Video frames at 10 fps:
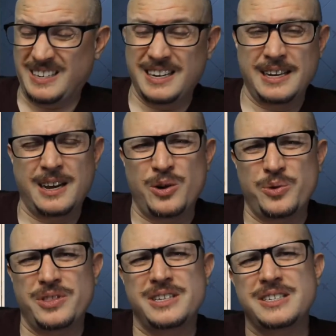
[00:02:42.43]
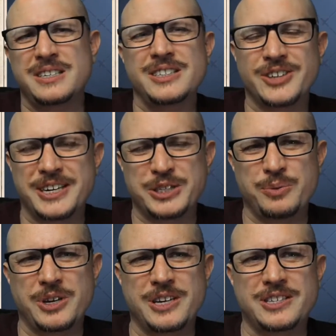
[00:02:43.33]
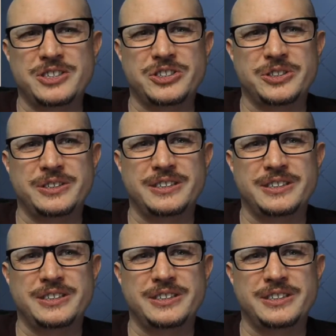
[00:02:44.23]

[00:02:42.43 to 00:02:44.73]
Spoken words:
You know, this is interesting because